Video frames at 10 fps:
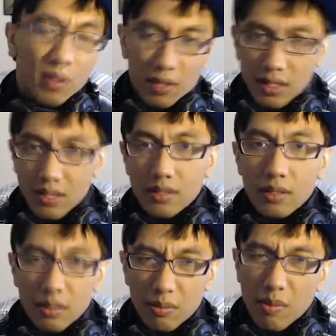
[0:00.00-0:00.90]
It's
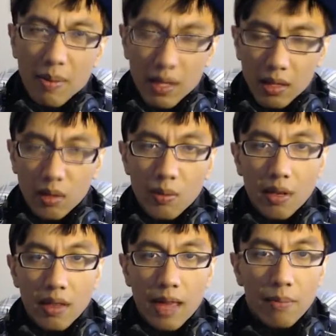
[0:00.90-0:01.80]
maybe a little bit of
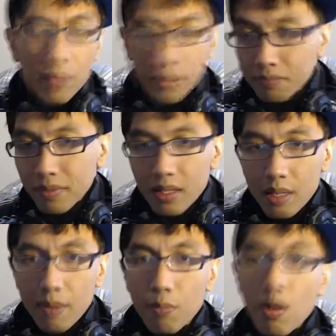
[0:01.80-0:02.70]
that, but the
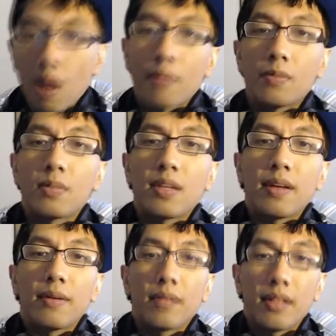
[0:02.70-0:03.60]
big problems
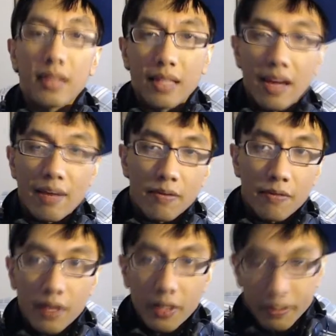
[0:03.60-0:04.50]
that I've been
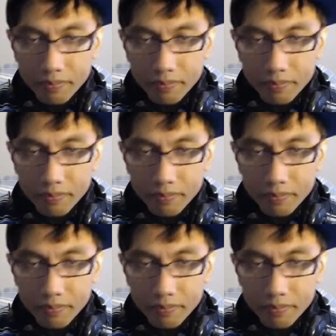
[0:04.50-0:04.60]
feeling